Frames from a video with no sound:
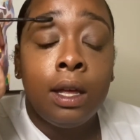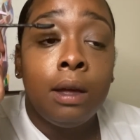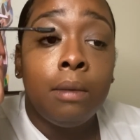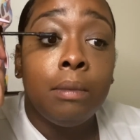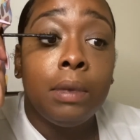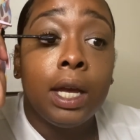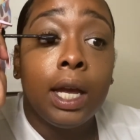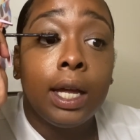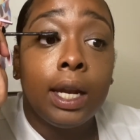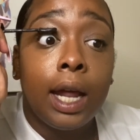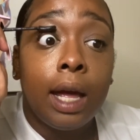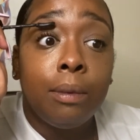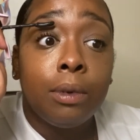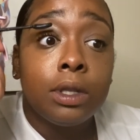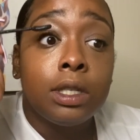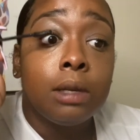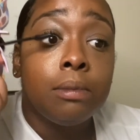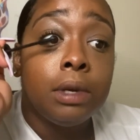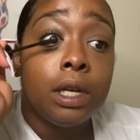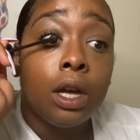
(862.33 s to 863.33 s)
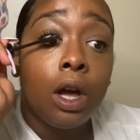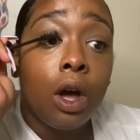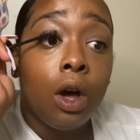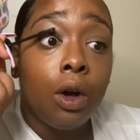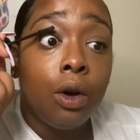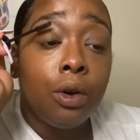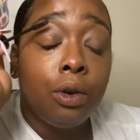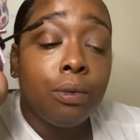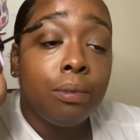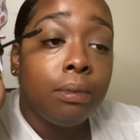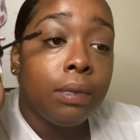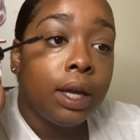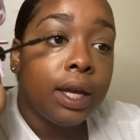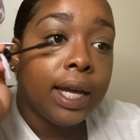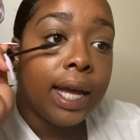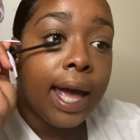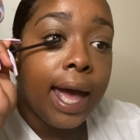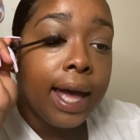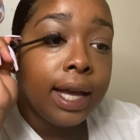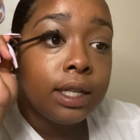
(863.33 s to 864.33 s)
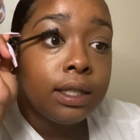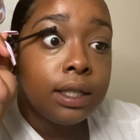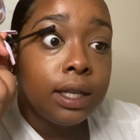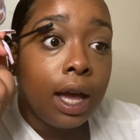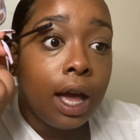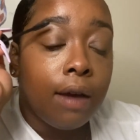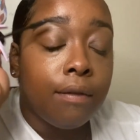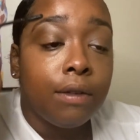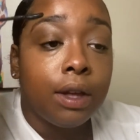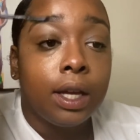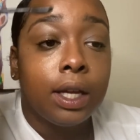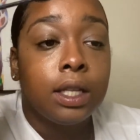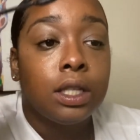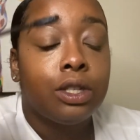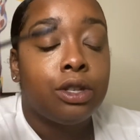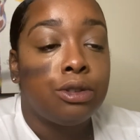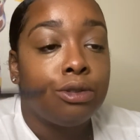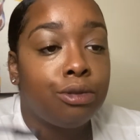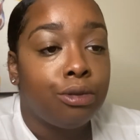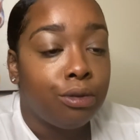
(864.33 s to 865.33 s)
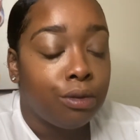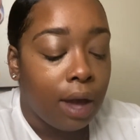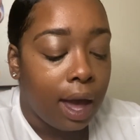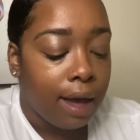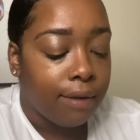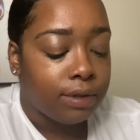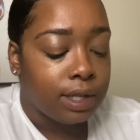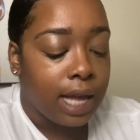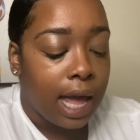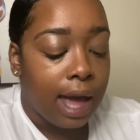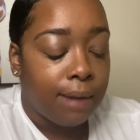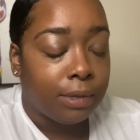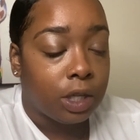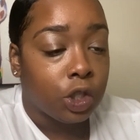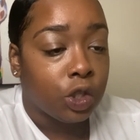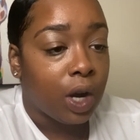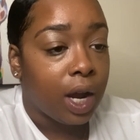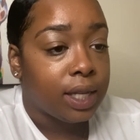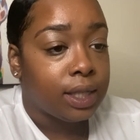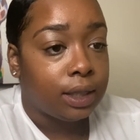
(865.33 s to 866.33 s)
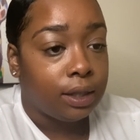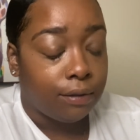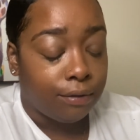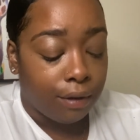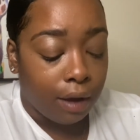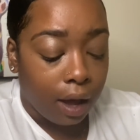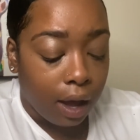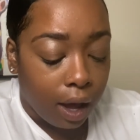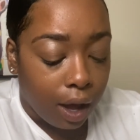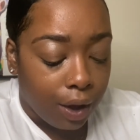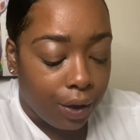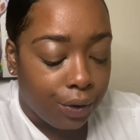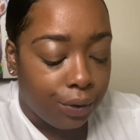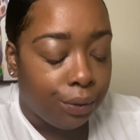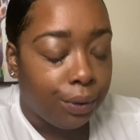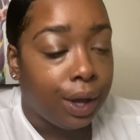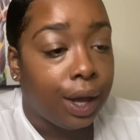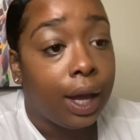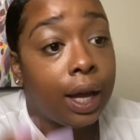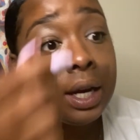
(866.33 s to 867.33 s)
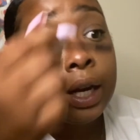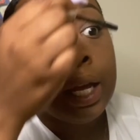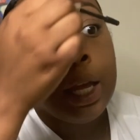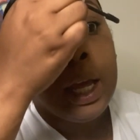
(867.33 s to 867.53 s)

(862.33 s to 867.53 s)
being able to be home and actually having to have time to try stuff out and